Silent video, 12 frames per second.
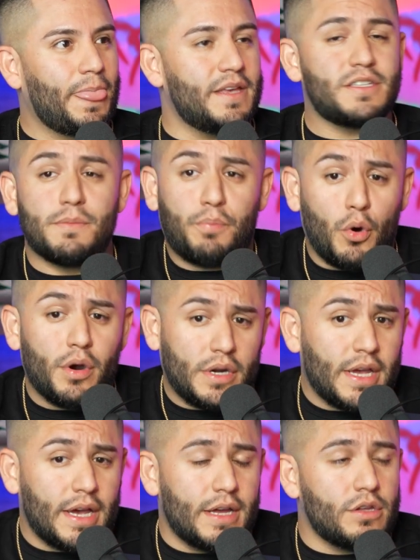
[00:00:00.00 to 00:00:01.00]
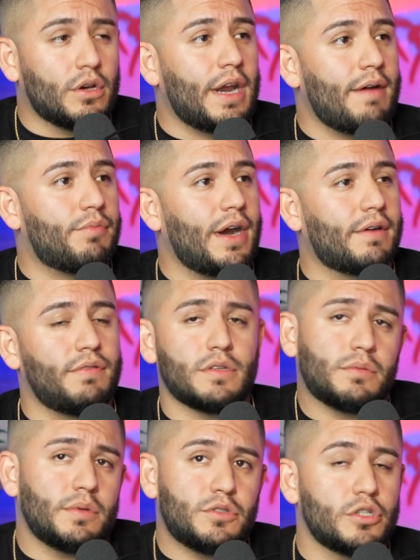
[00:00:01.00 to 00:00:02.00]
It's important, yeah. You can have
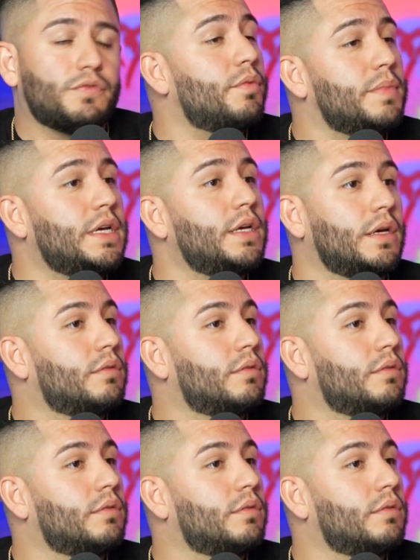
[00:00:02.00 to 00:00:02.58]
breakfast, but just for me,